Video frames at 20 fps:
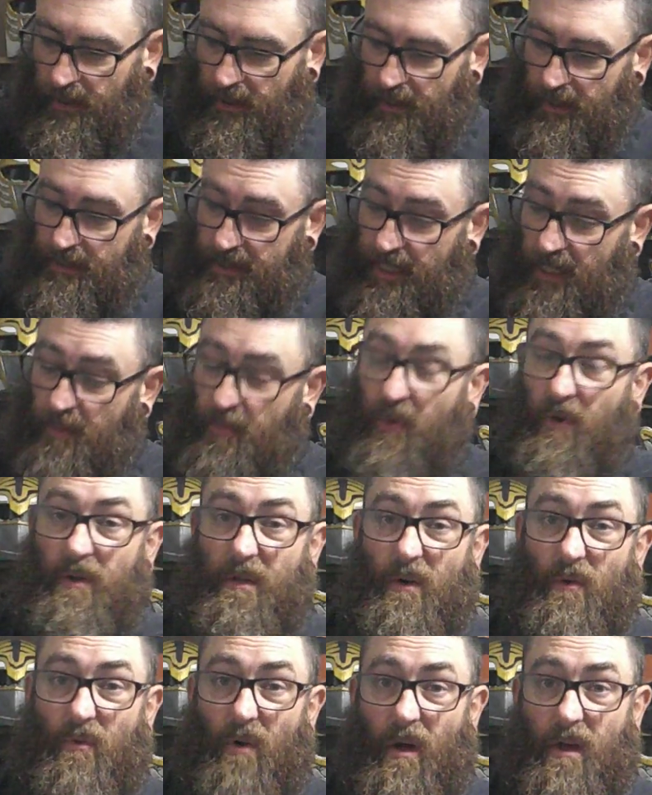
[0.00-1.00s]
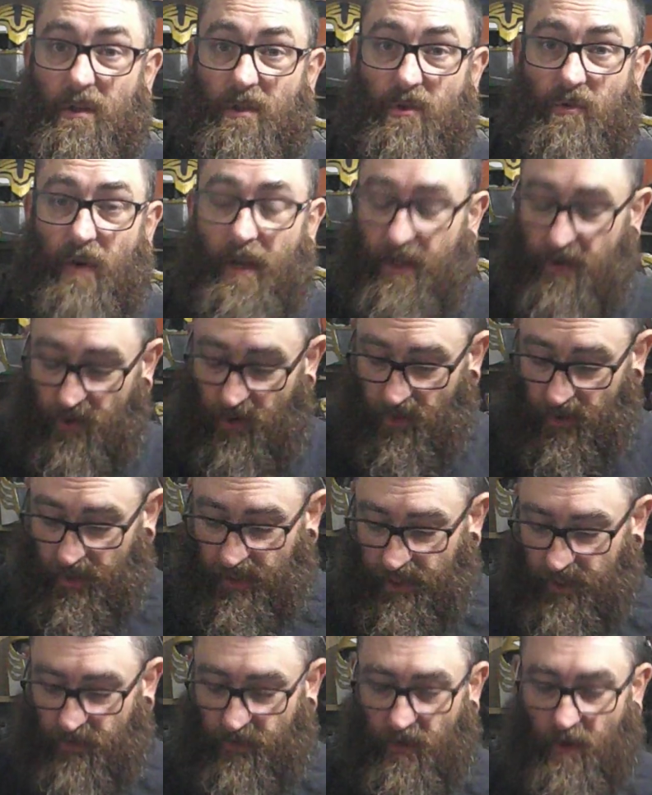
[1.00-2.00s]
instead of putting a rod straight through it,
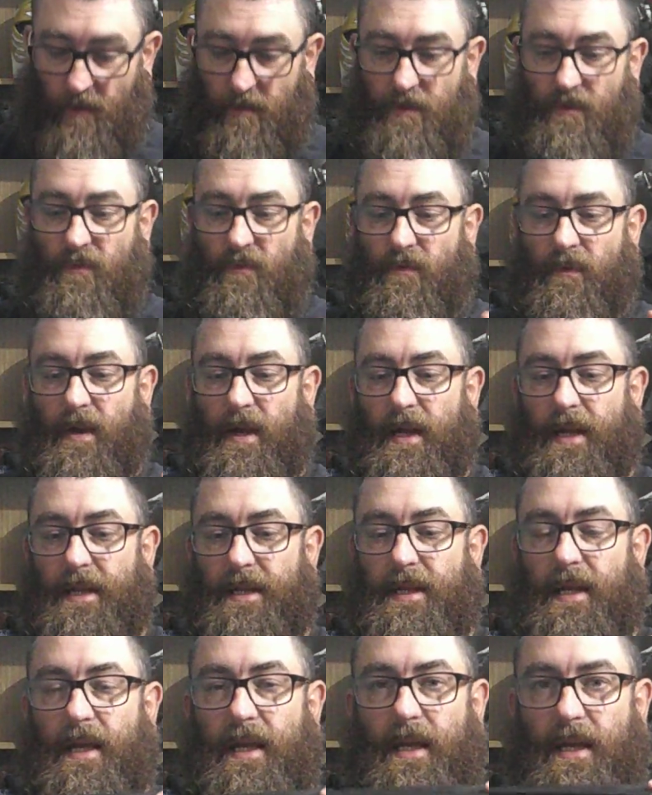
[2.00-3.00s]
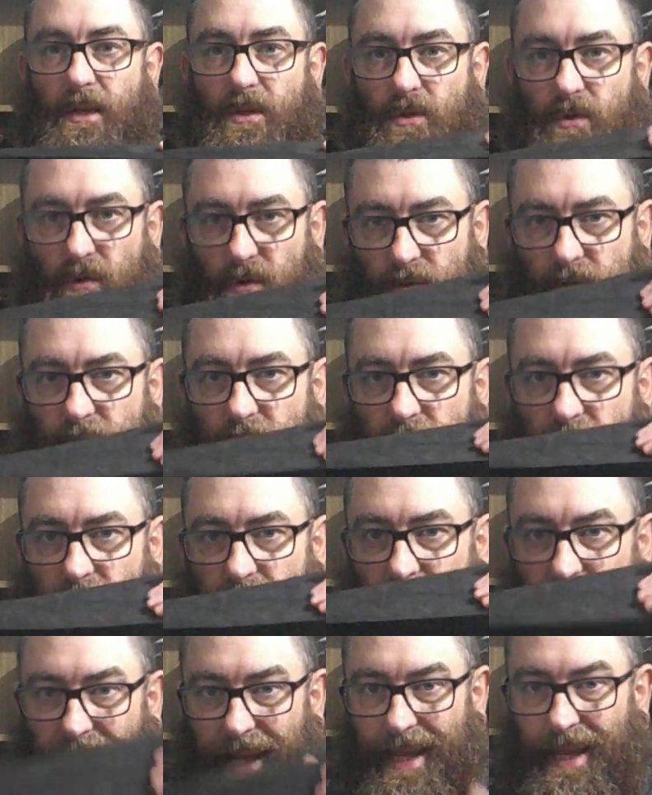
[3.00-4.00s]
this foam is fairly thick, it should
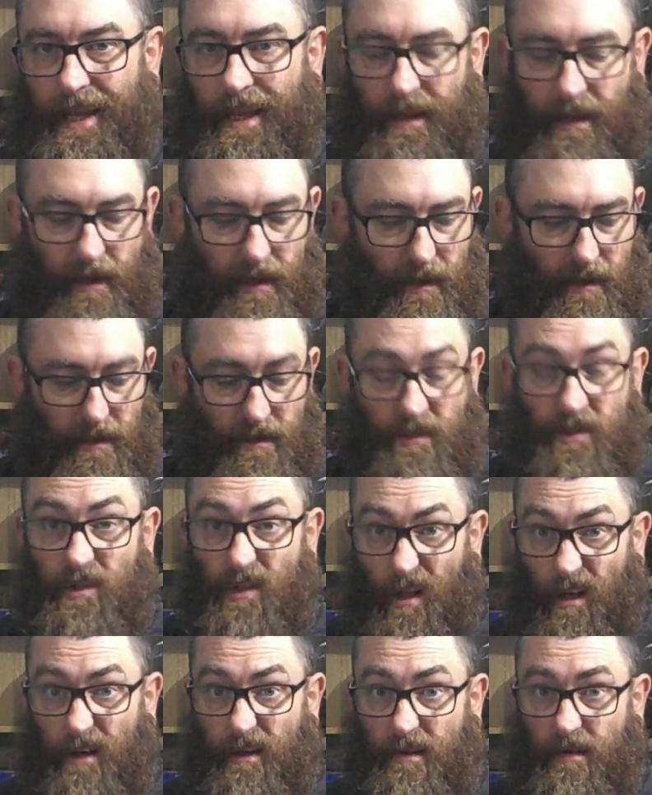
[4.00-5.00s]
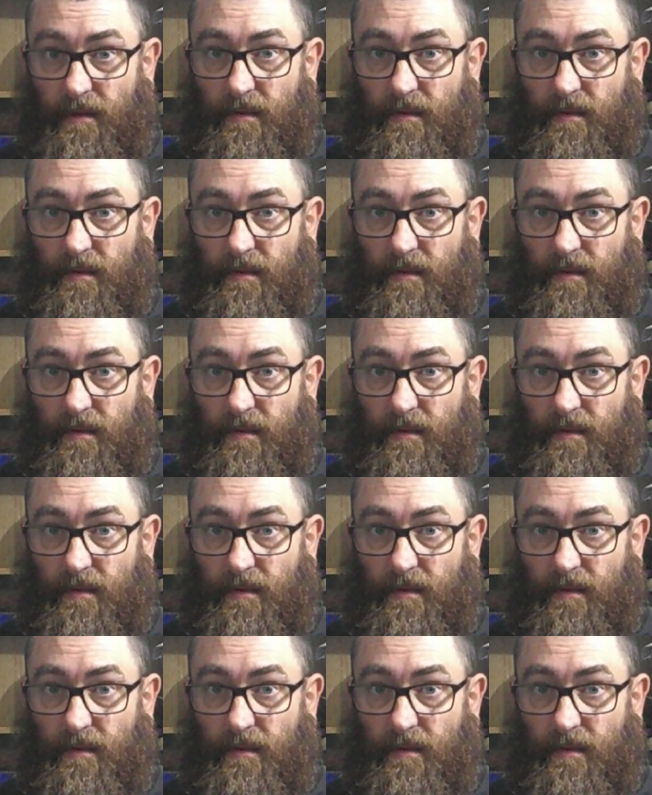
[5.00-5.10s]
stay solid.